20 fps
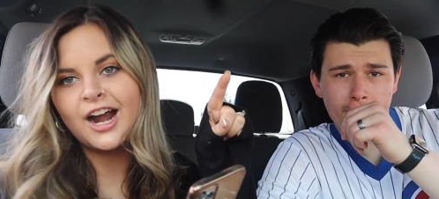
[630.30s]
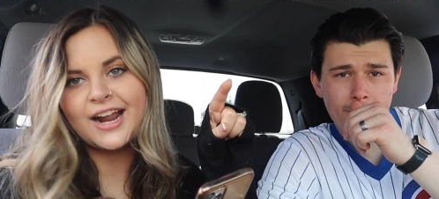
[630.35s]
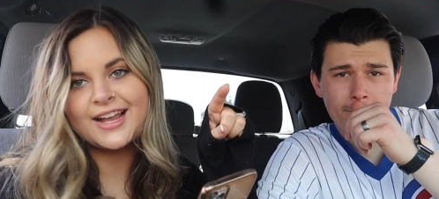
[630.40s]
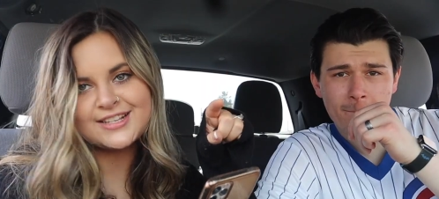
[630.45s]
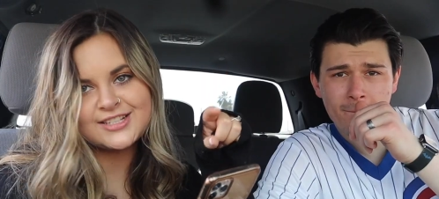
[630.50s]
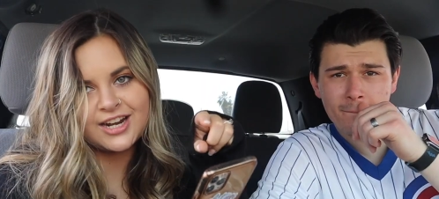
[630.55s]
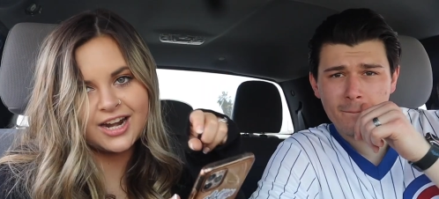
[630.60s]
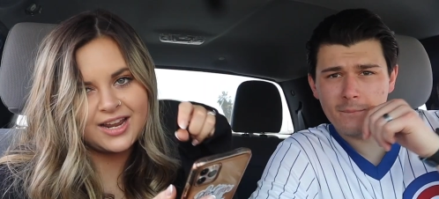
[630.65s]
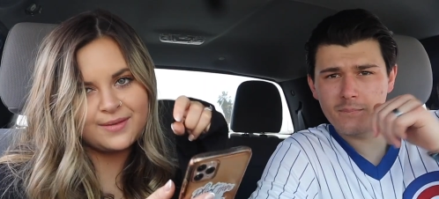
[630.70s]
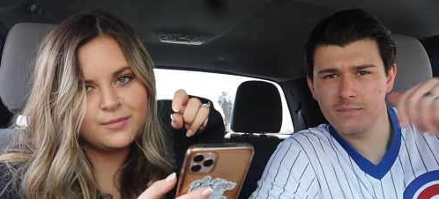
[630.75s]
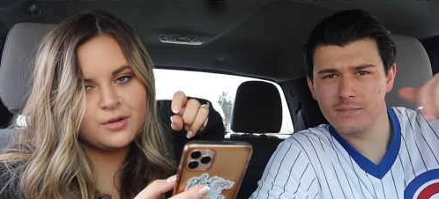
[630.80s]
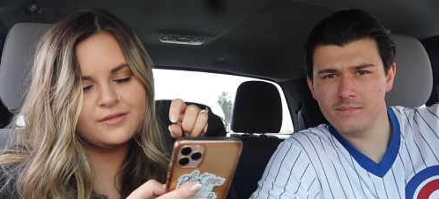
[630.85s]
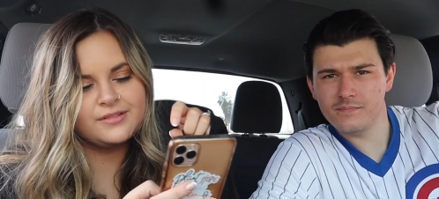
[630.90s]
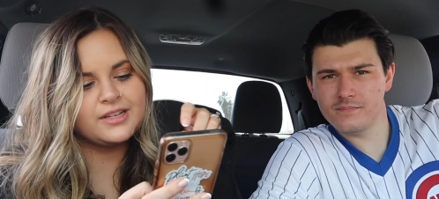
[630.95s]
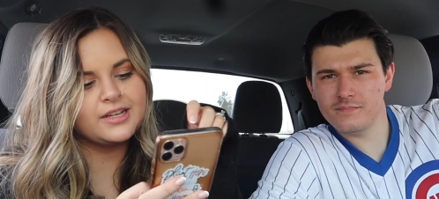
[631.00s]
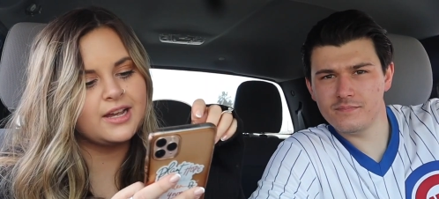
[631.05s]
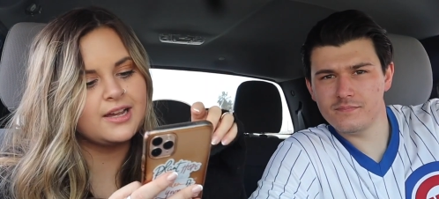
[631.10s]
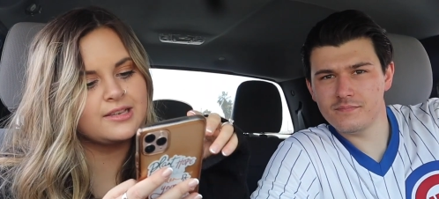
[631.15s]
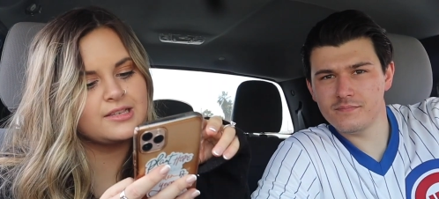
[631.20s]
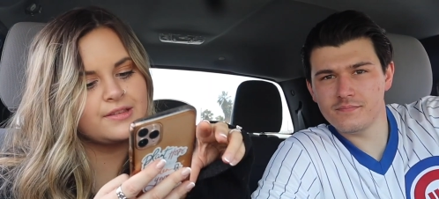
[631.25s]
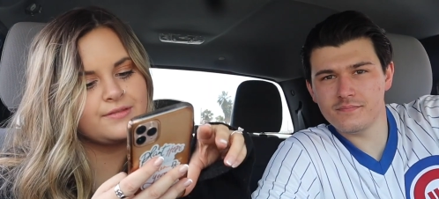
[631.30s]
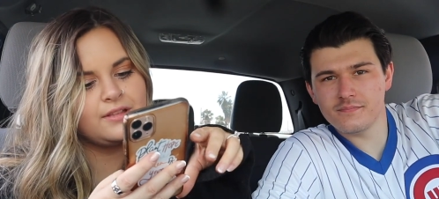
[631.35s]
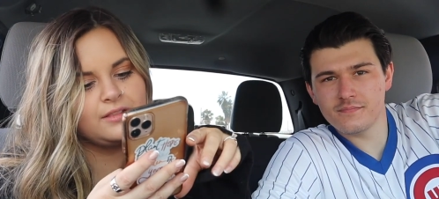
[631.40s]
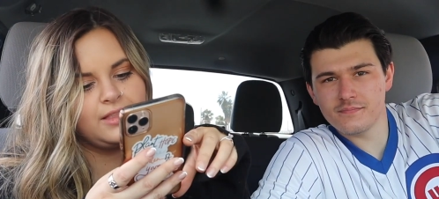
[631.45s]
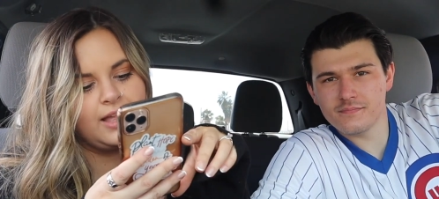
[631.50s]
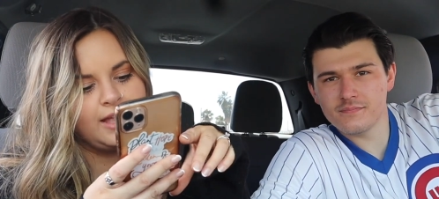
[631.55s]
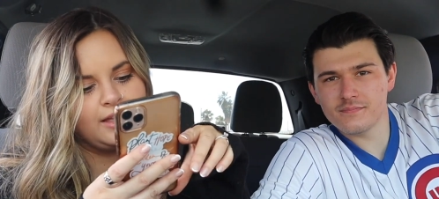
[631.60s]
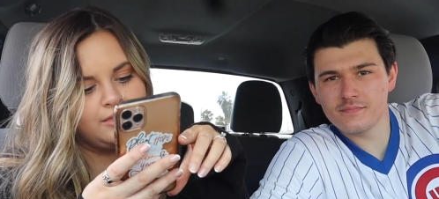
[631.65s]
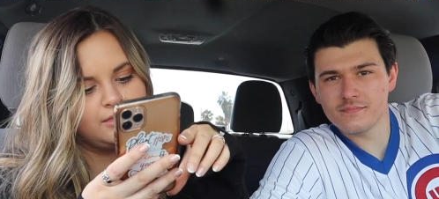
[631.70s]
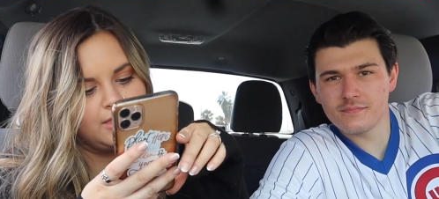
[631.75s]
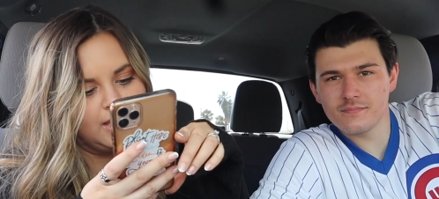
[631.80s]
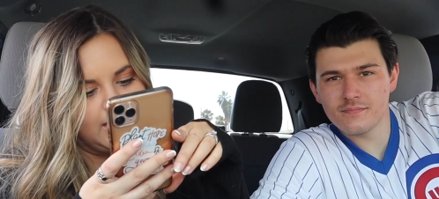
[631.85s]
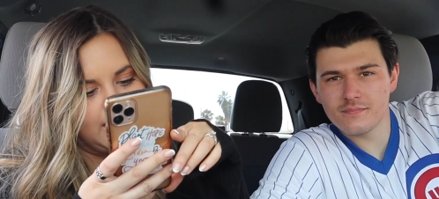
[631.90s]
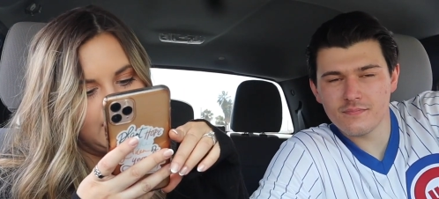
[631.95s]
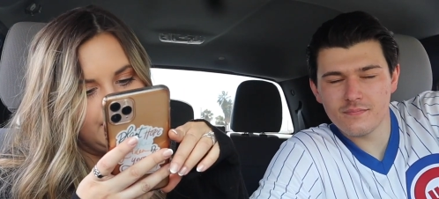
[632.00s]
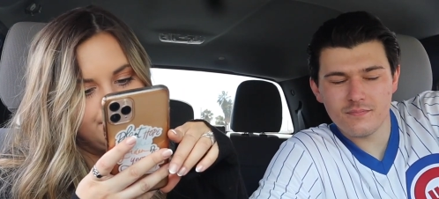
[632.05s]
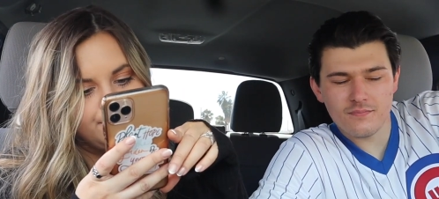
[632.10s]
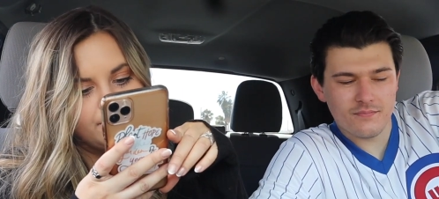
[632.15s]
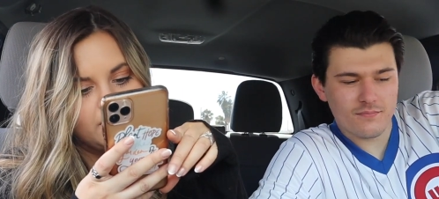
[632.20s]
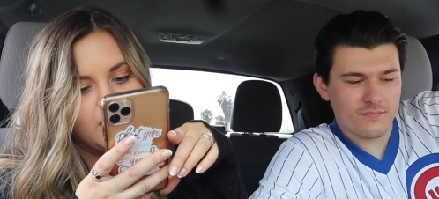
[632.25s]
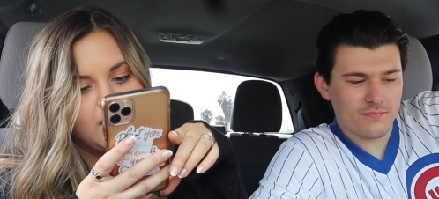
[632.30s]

Speaker 1: All right, sorry, I moved it because of the light thingy.